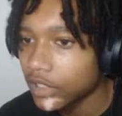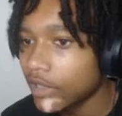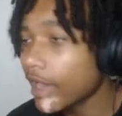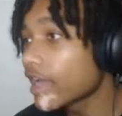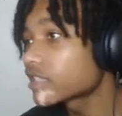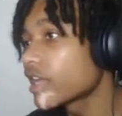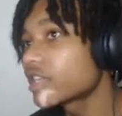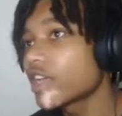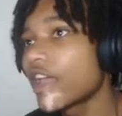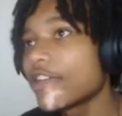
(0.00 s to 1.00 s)
Like I
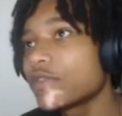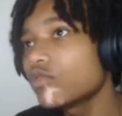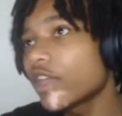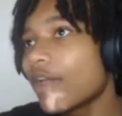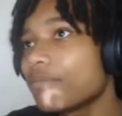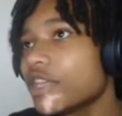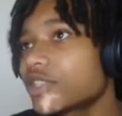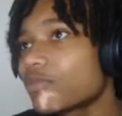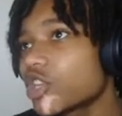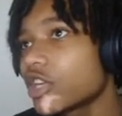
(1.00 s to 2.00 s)
said, chat, if you can't beat
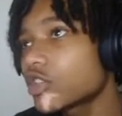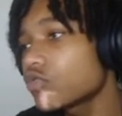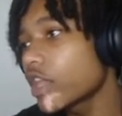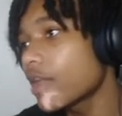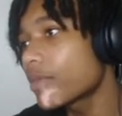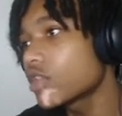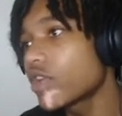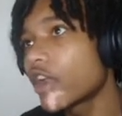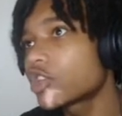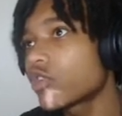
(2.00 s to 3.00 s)
some shit in 2K, bro, you
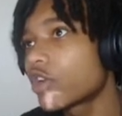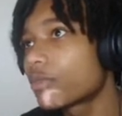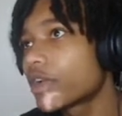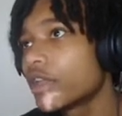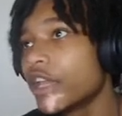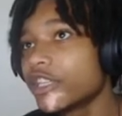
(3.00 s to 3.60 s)
gotta join them, bro.